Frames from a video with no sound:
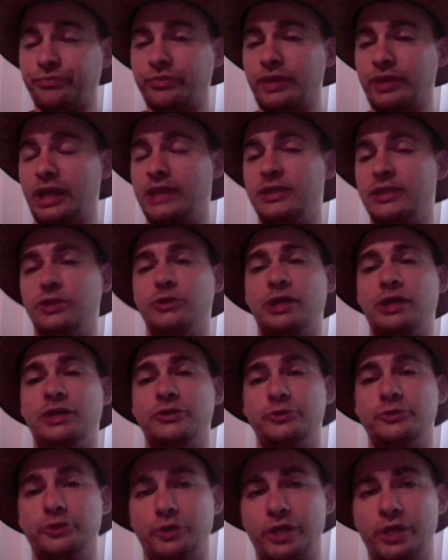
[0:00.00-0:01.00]
And then you add
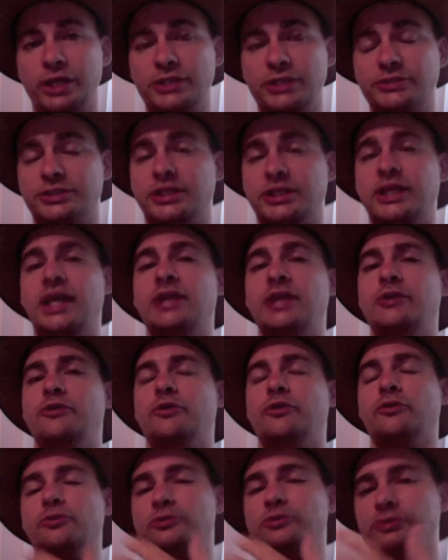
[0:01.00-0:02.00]
in your yeast, and again, you
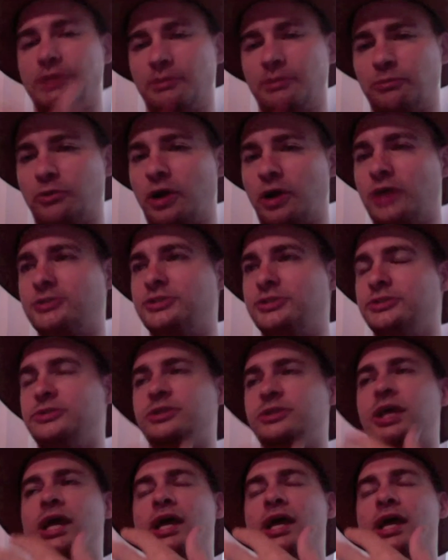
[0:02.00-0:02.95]
go through the same process.